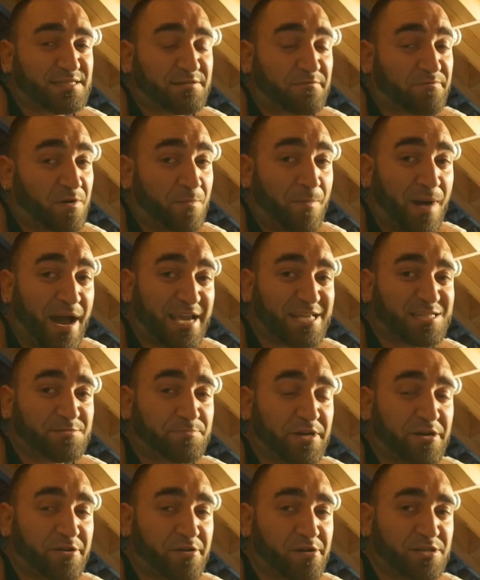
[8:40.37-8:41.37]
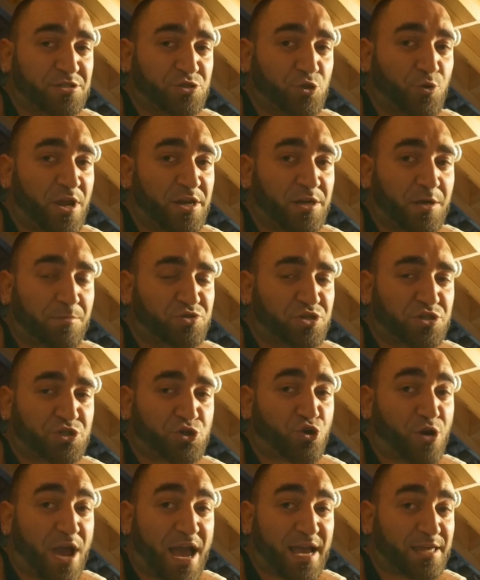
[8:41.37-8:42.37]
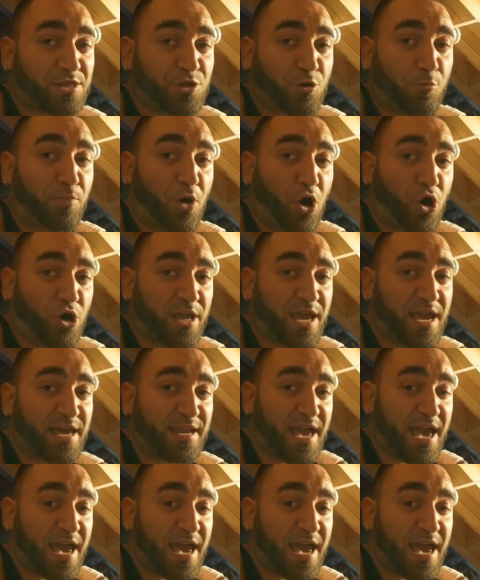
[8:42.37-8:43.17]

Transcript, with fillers: And from my experience, you end up just cracking the bulkhead